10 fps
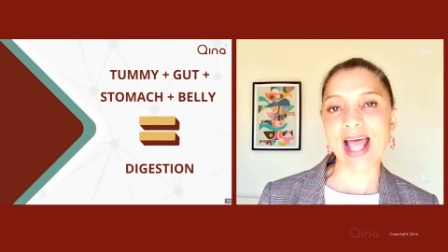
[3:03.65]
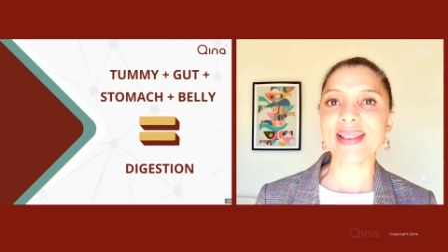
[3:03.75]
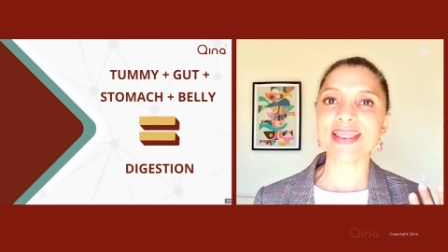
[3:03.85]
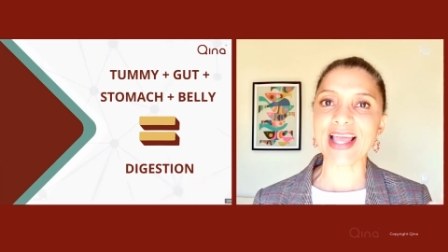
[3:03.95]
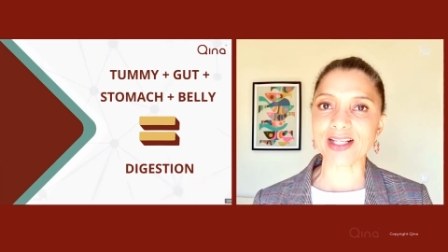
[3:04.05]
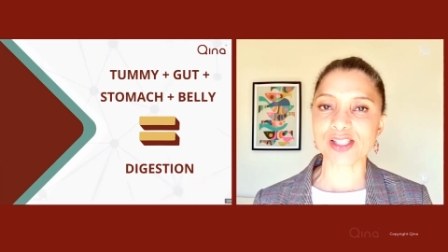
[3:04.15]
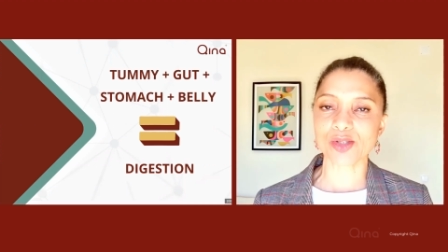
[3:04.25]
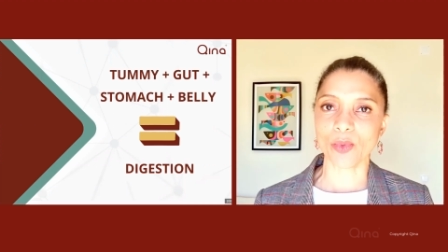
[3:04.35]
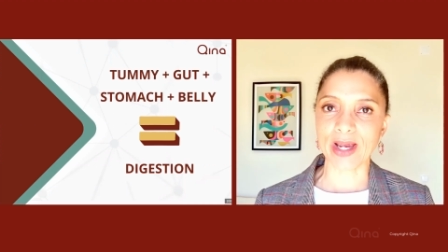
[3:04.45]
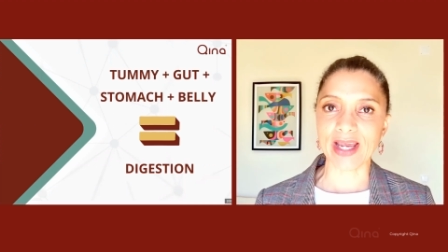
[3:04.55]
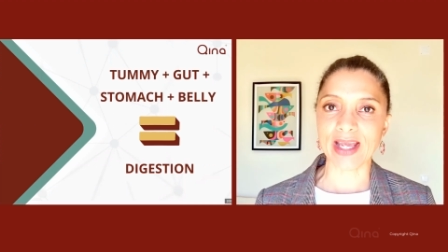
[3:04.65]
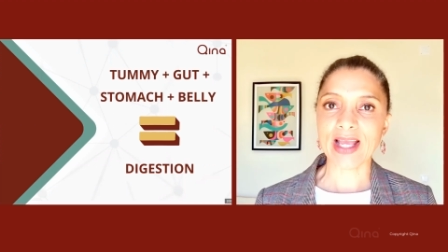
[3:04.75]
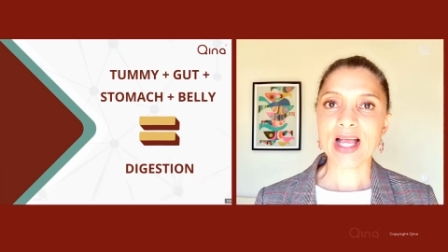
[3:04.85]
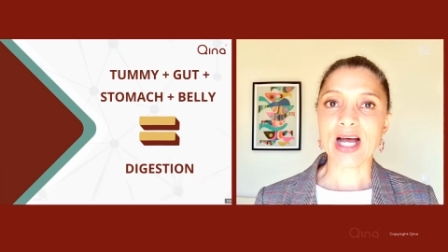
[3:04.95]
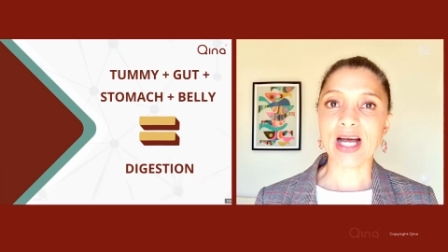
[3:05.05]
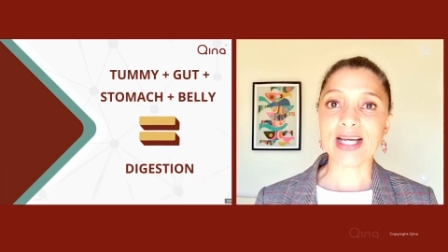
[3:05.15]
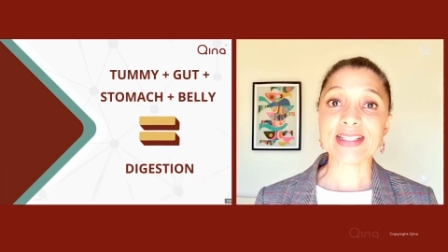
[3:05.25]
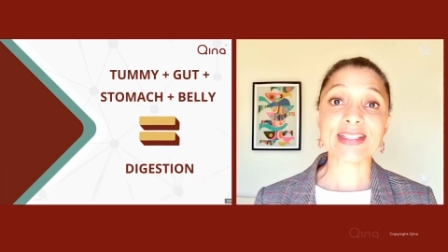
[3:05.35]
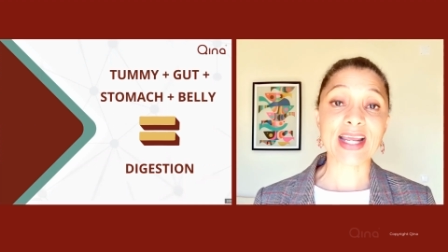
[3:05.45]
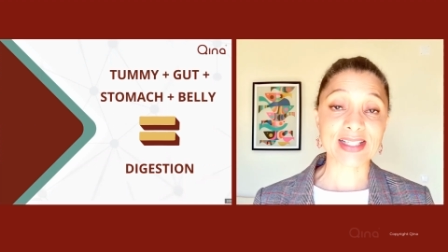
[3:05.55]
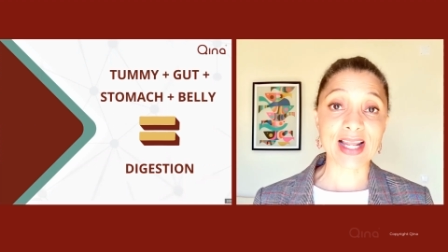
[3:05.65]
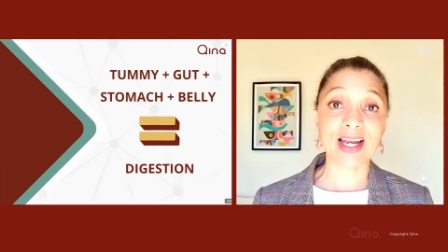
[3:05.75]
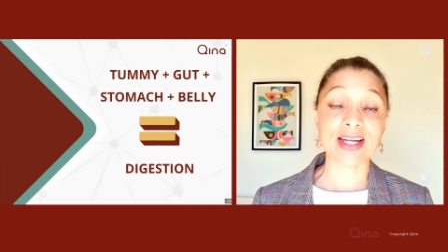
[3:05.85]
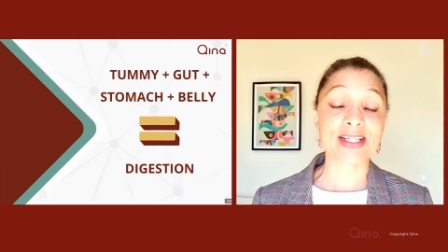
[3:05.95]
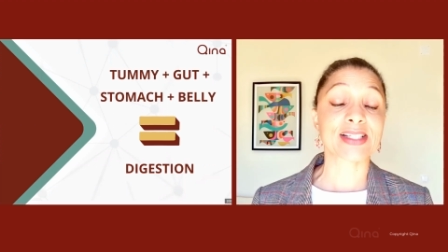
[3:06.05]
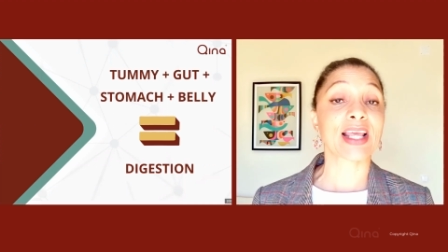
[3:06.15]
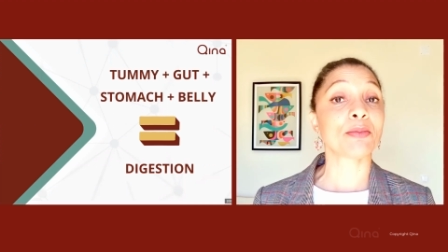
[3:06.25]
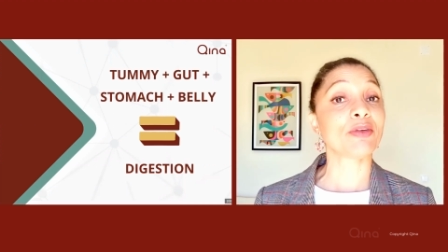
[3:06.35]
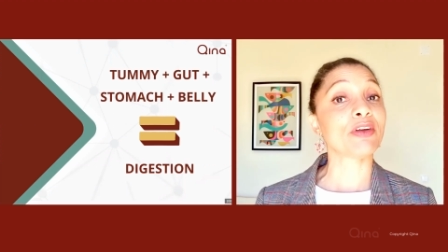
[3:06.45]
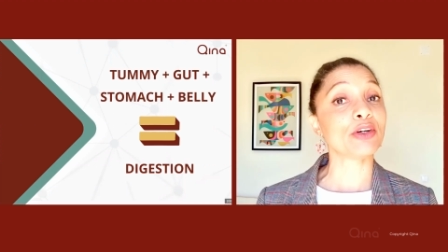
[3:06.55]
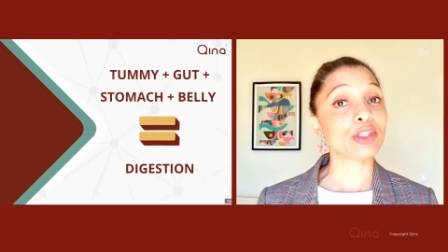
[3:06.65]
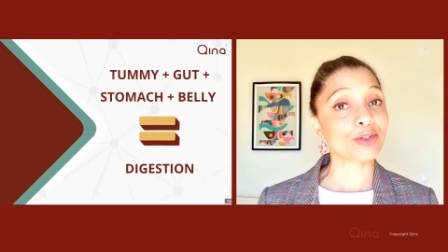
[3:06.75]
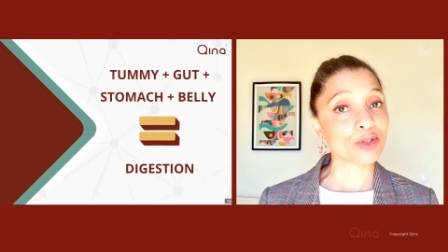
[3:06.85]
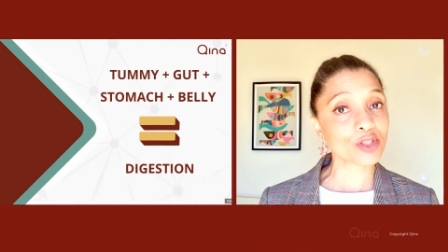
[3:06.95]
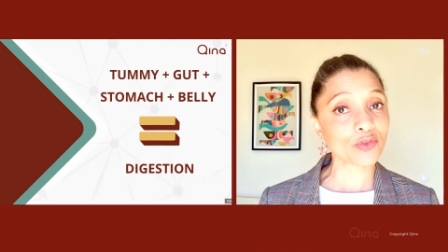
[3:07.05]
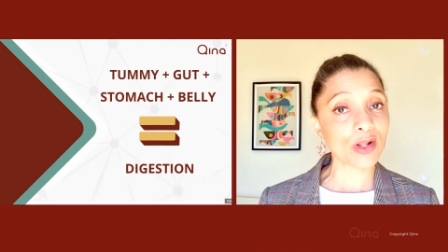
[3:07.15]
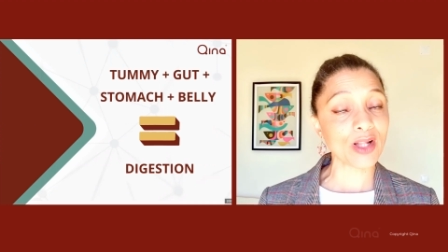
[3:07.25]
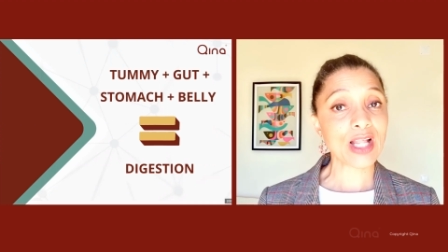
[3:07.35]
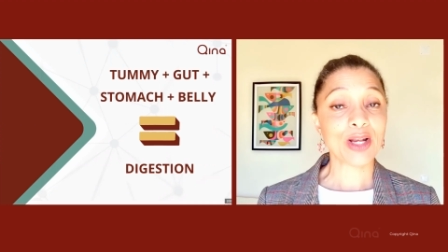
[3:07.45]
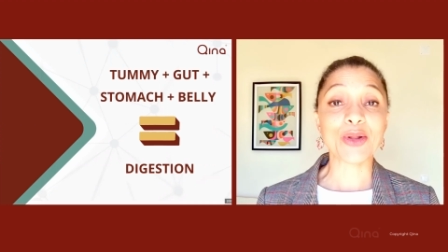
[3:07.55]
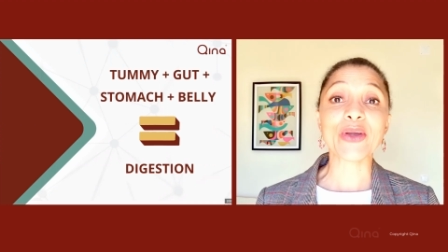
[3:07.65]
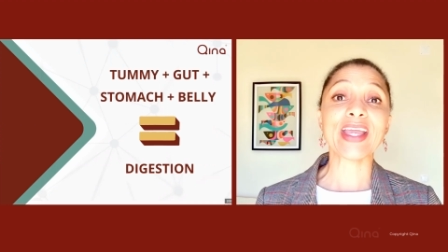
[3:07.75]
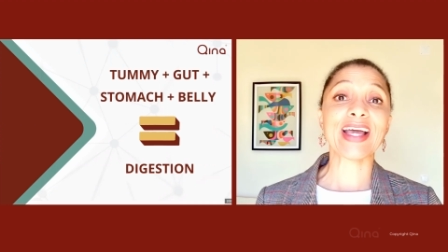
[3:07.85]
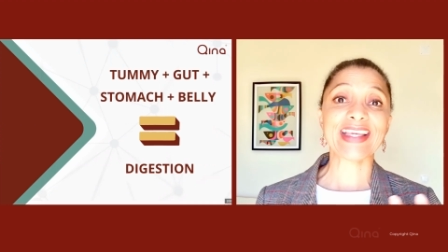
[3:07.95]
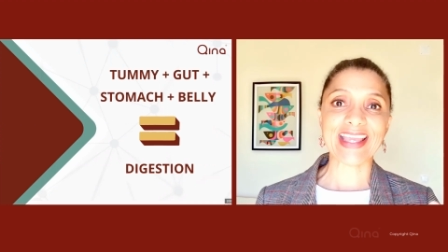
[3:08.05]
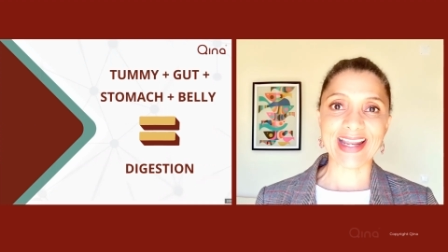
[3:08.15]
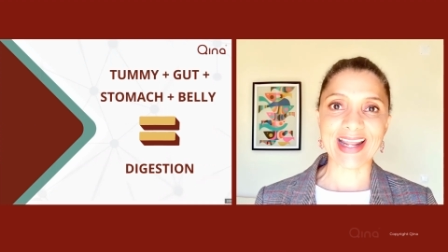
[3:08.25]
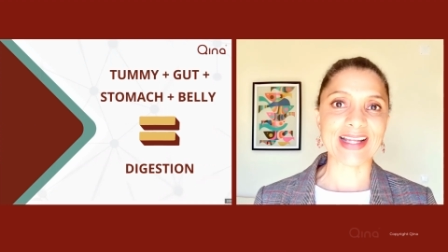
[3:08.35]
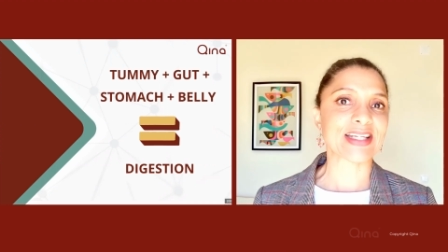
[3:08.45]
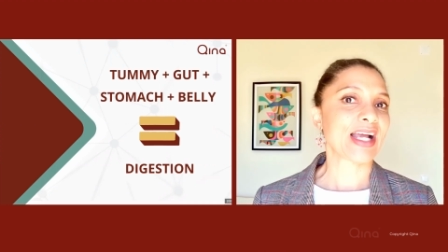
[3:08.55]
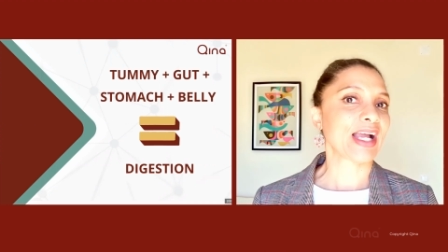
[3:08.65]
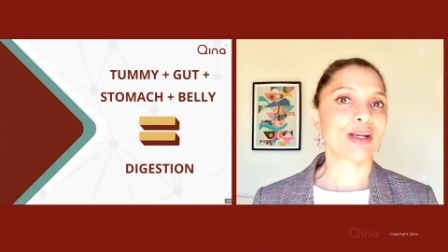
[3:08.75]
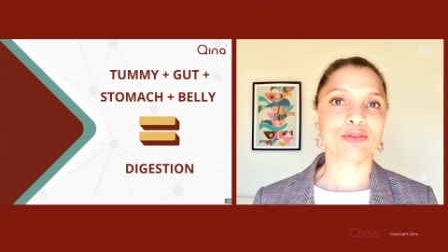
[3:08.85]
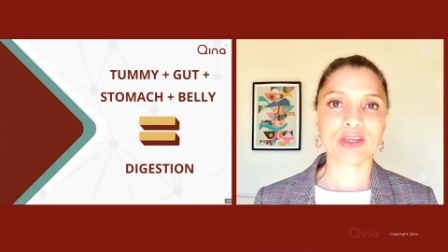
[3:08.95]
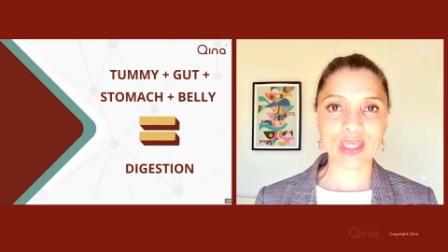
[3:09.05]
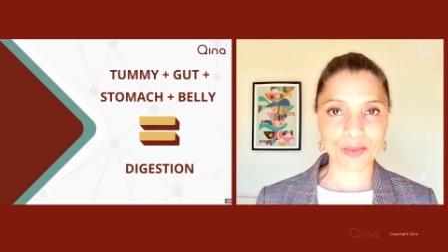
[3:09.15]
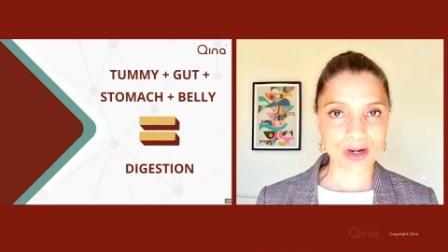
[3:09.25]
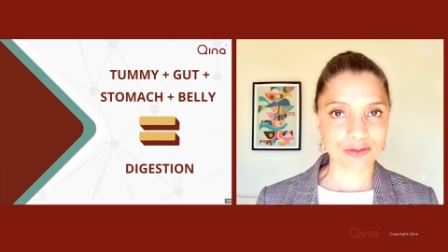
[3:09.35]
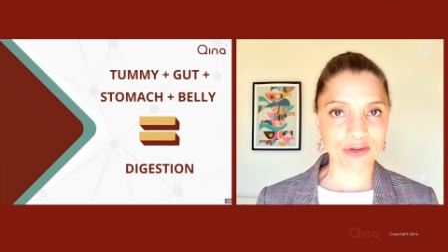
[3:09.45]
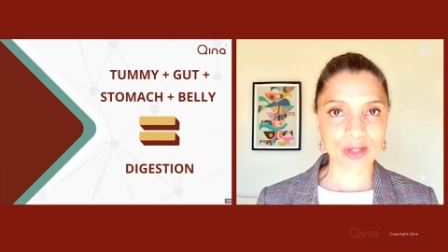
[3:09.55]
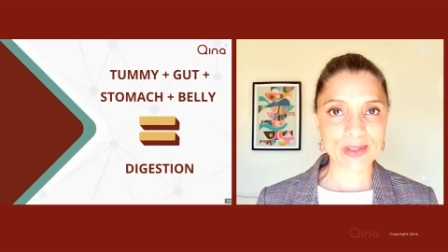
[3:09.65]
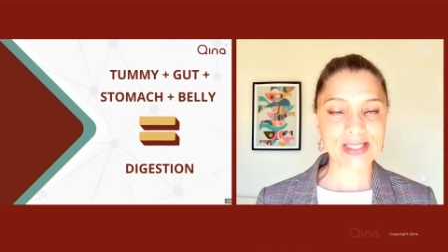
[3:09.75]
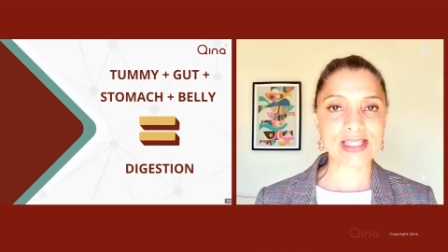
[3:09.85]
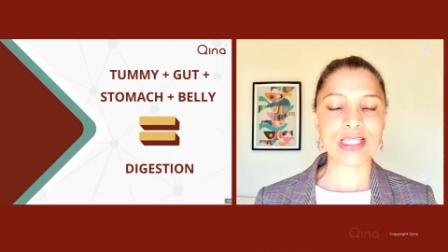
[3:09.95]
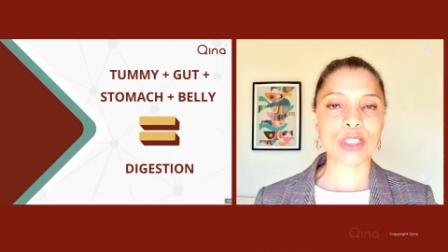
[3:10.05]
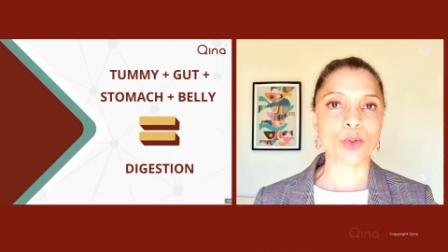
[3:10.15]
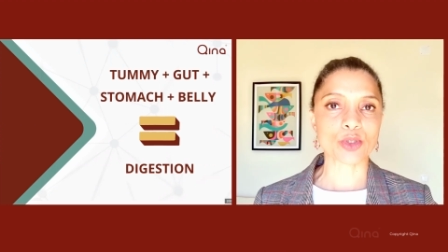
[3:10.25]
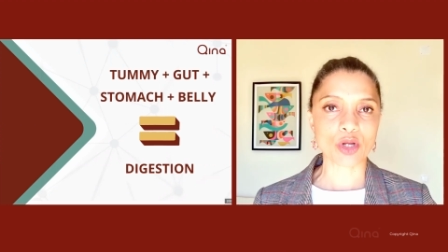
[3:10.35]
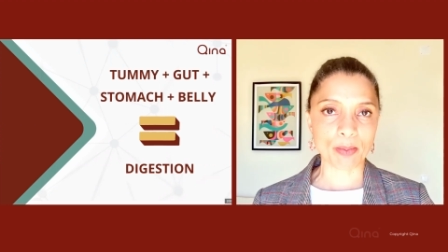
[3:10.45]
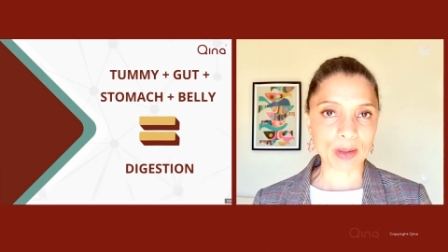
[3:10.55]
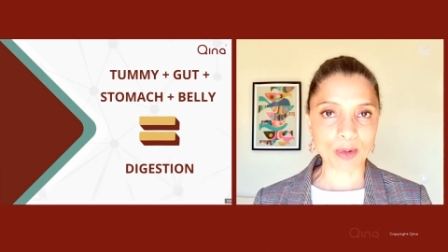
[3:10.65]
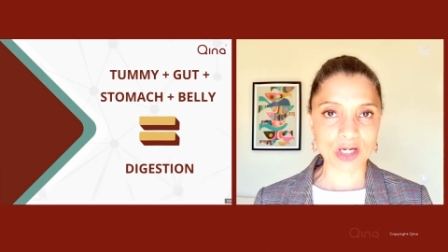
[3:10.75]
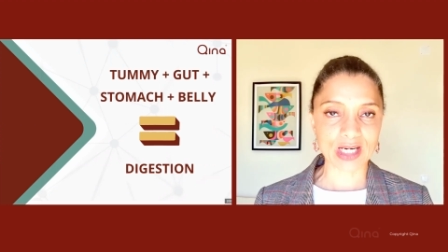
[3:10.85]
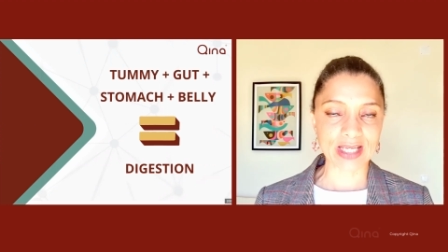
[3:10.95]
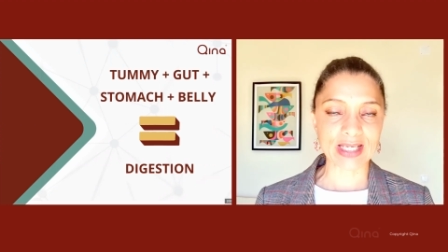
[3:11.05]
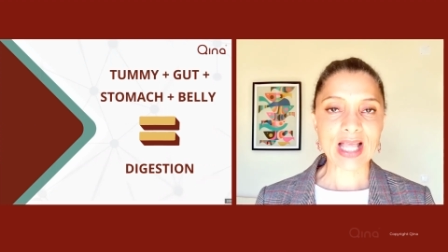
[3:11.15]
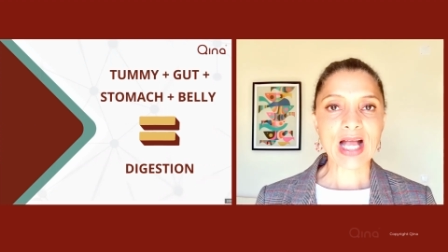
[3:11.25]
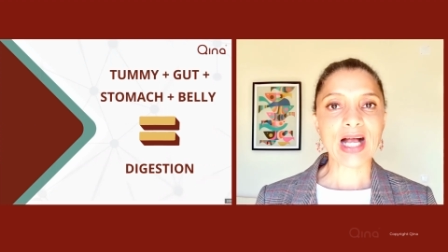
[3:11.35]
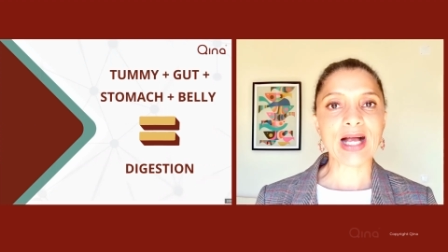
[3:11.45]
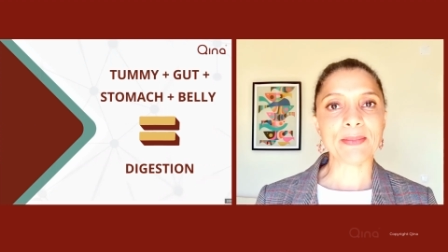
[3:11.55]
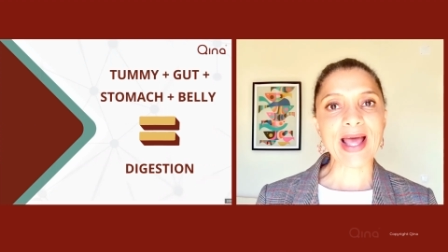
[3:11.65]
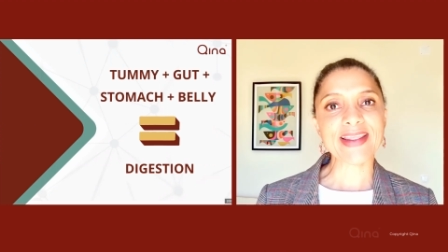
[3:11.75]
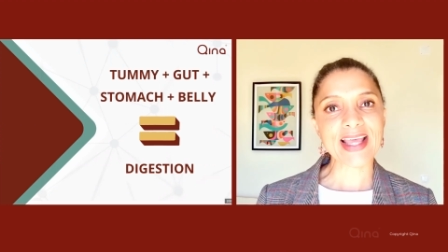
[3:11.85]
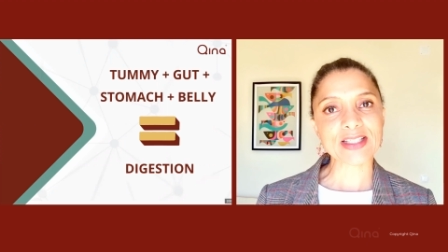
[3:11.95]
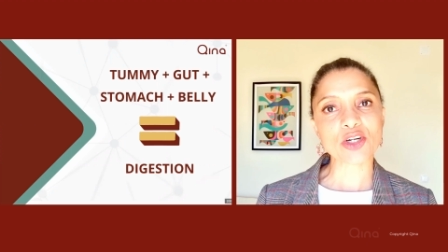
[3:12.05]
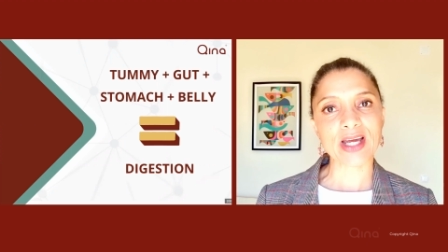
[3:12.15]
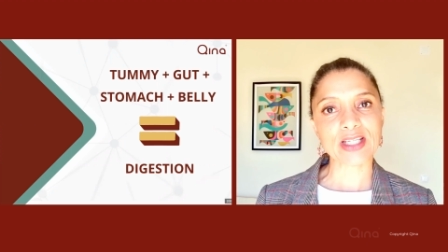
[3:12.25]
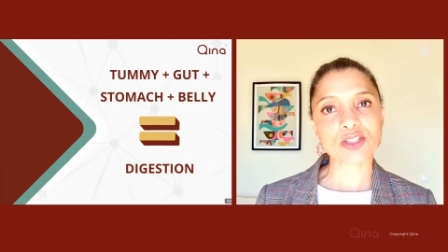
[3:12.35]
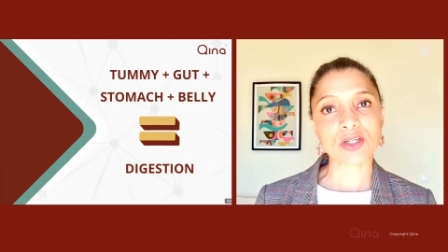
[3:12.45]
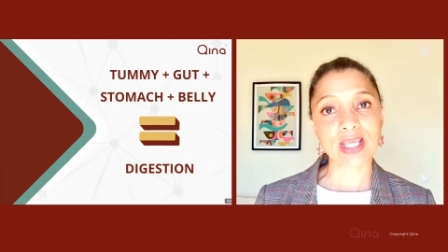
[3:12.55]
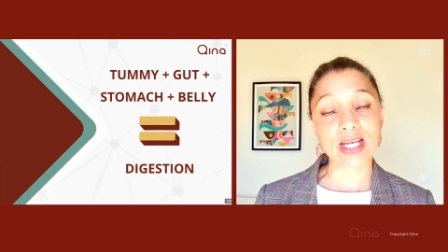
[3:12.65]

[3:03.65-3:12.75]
And that's where text analytics can be very useful, looking again at kind of keyword frequency or topic modeling, and then trying to